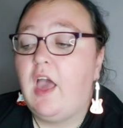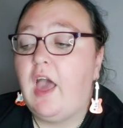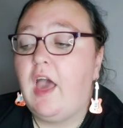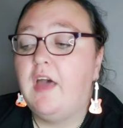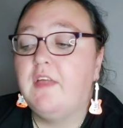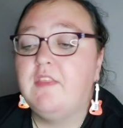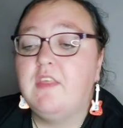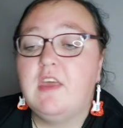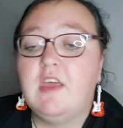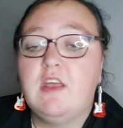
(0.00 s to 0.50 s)

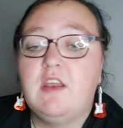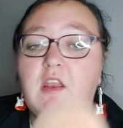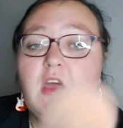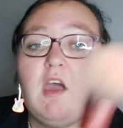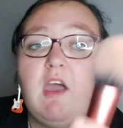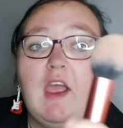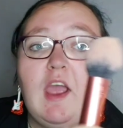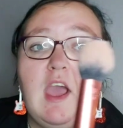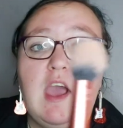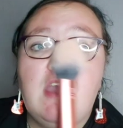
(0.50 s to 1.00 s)
And then
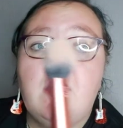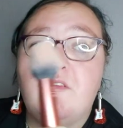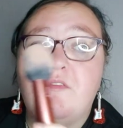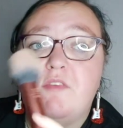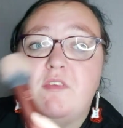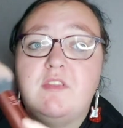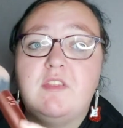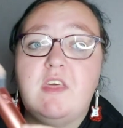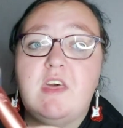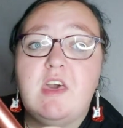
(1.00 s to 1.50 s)
I have
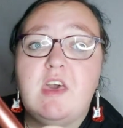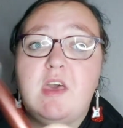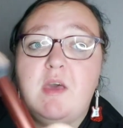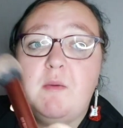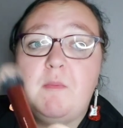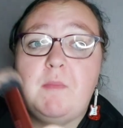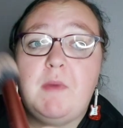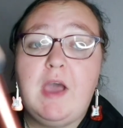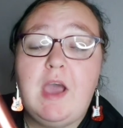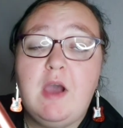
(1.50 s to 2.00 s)
their
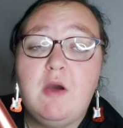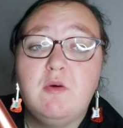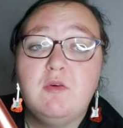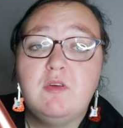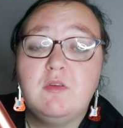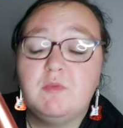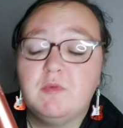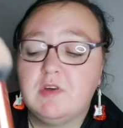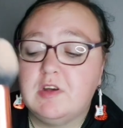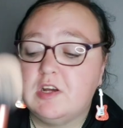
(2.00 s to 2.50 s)

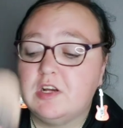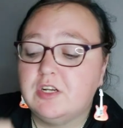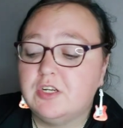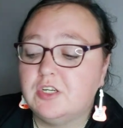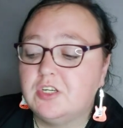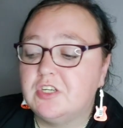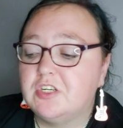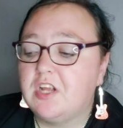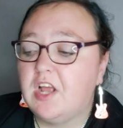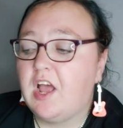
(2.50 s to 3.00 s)
powder
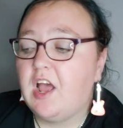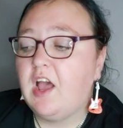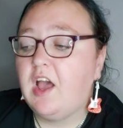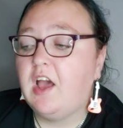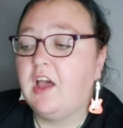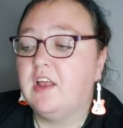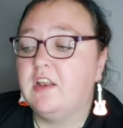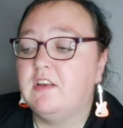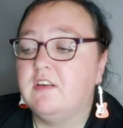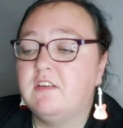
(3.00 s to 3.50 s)
brush
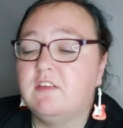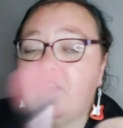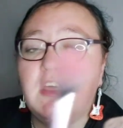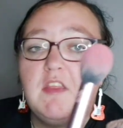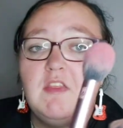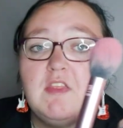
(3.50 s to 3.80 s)
and